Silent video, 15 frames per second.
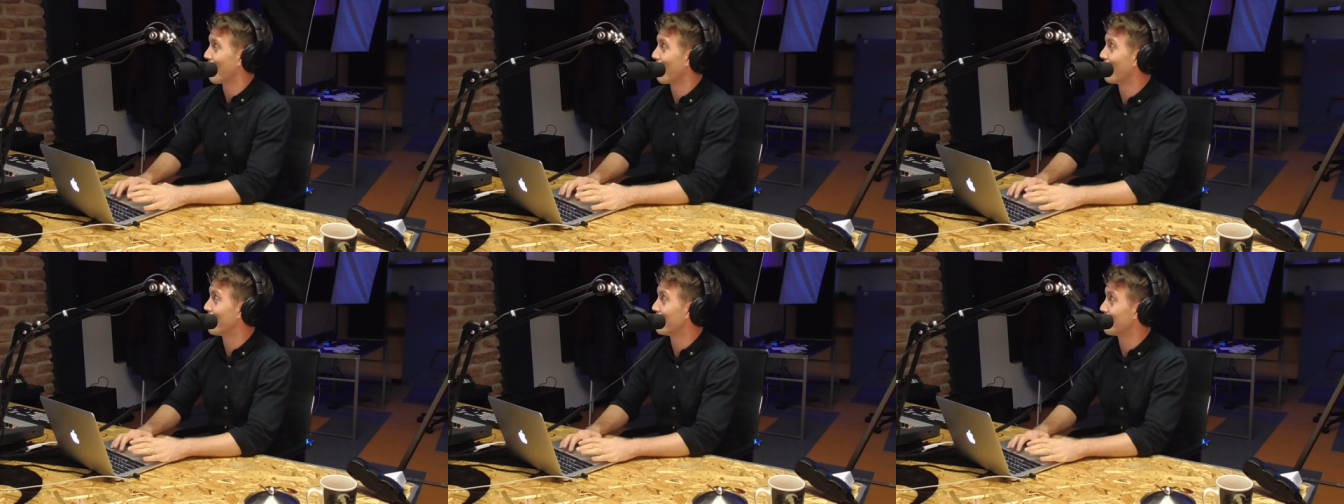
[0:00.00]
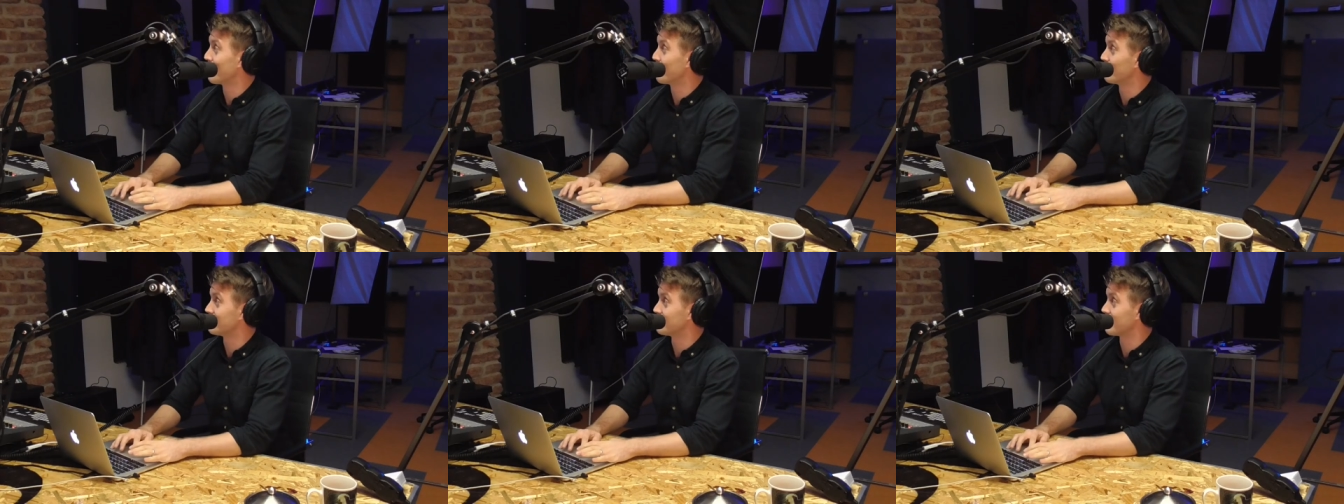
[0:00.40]

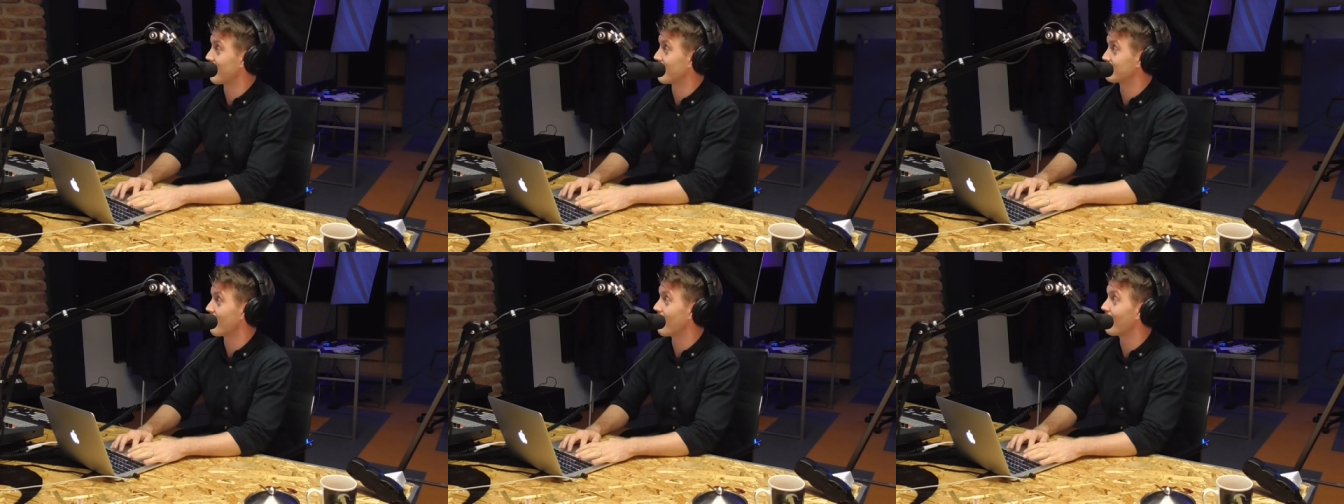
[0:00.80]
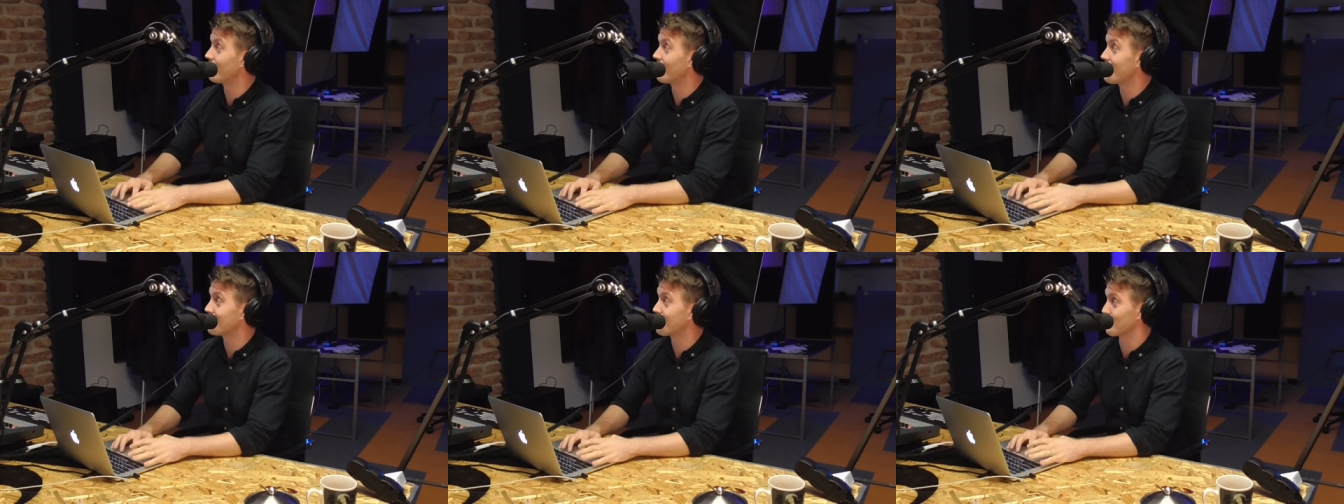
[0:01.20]
It has a high
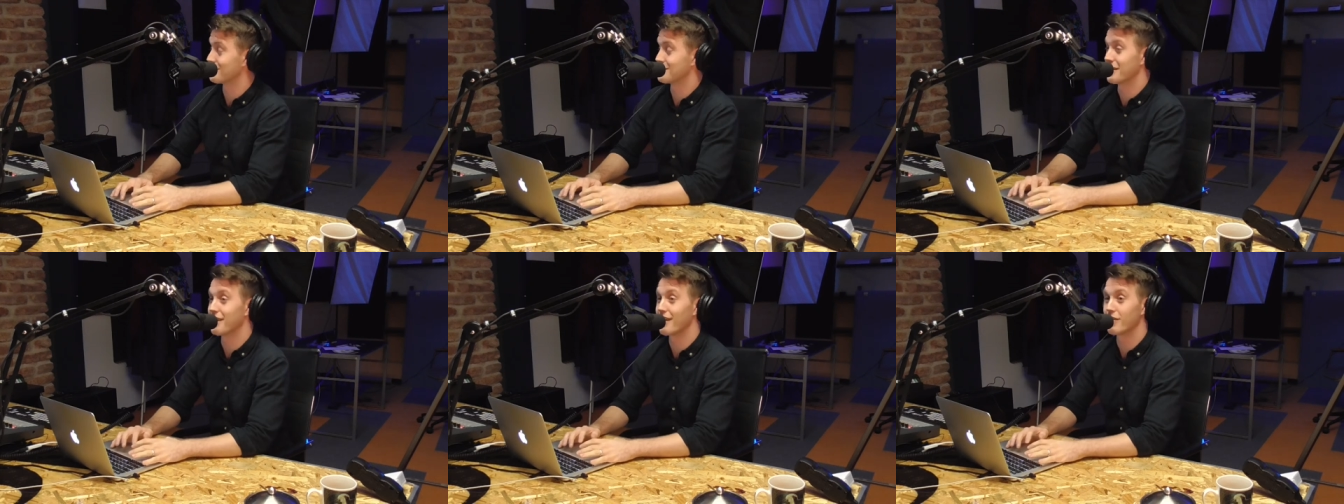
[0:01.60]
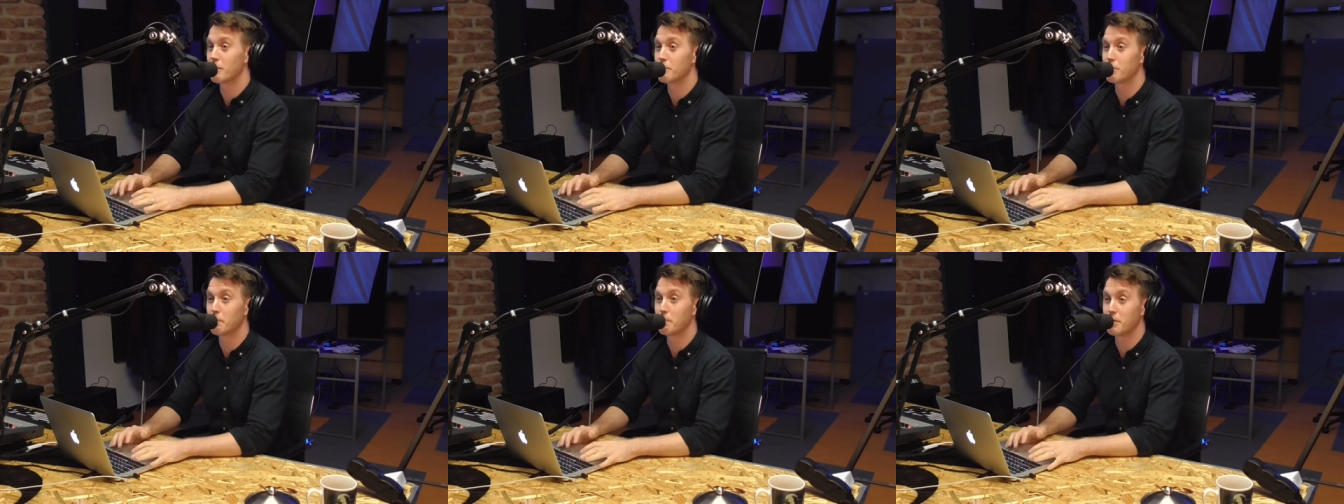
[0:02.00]
lead content, and
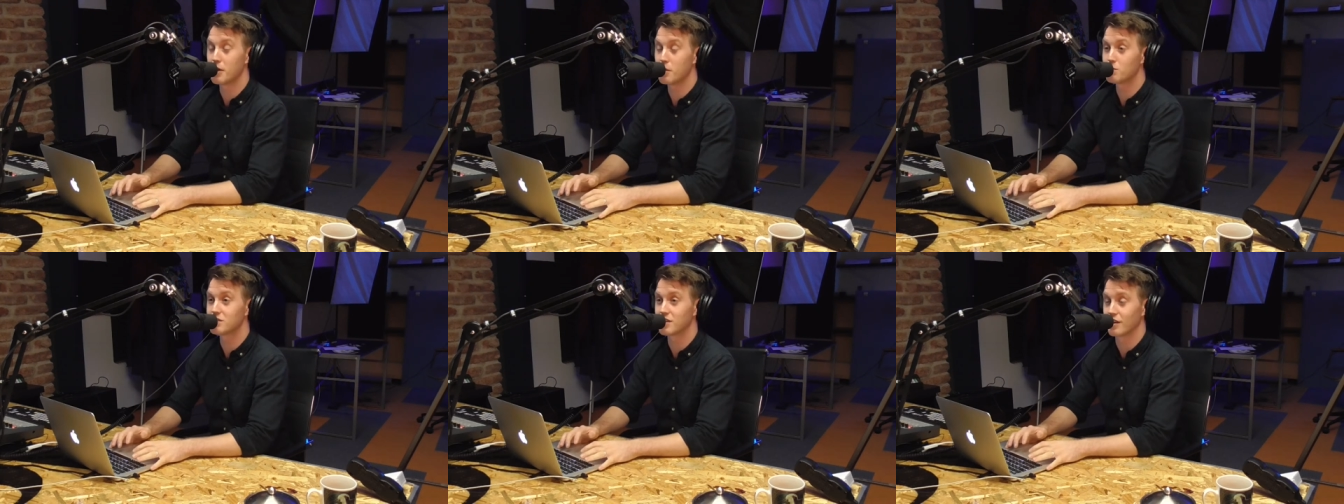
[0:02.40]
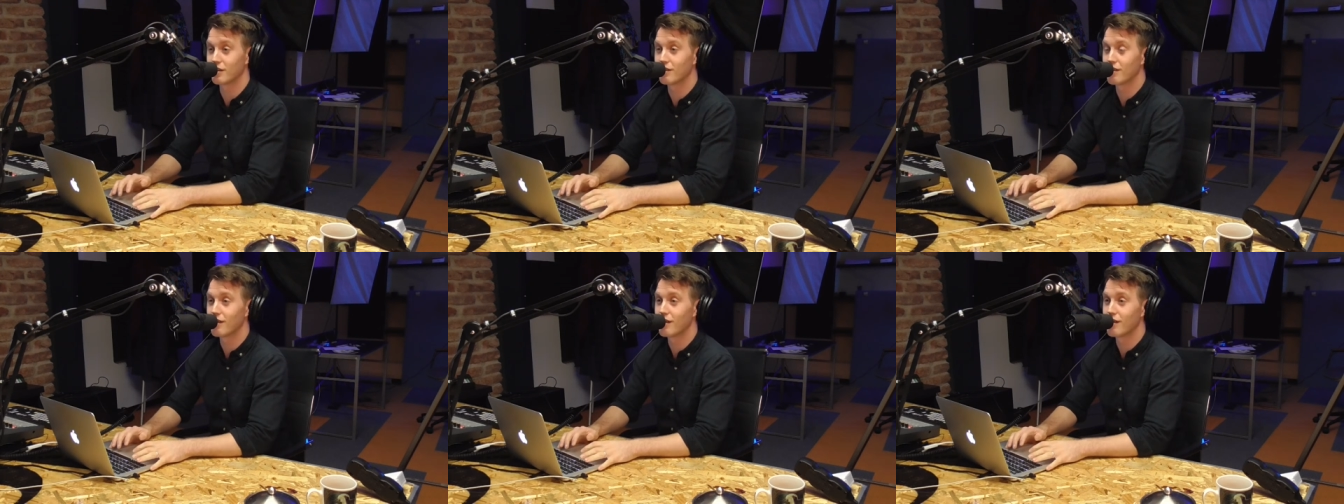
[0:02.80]
the pewter.